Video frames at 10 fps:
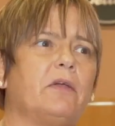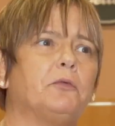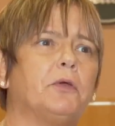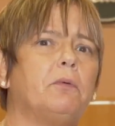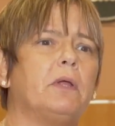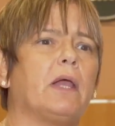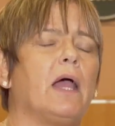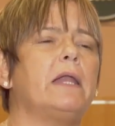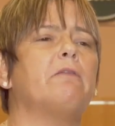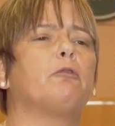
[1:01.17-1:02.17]
Deltona
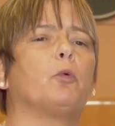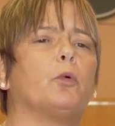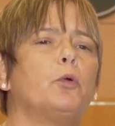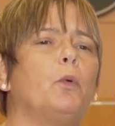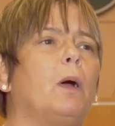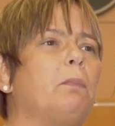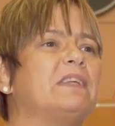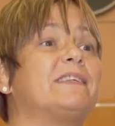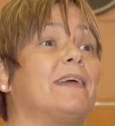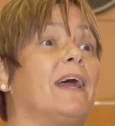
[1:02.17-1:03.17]
kind of grew up
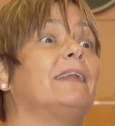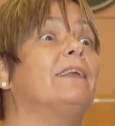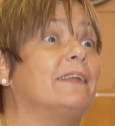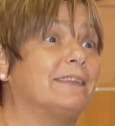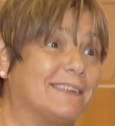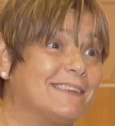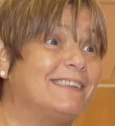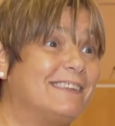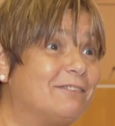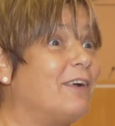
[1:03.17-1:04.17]
in silence,
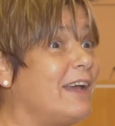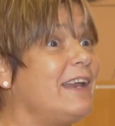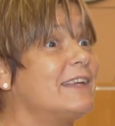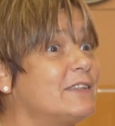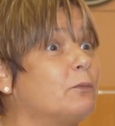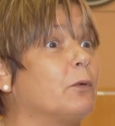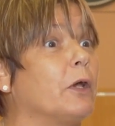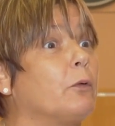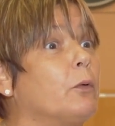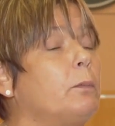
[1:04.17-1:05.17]
right, as it
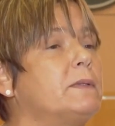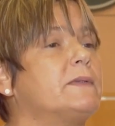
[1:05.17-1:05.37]
were. It grew up in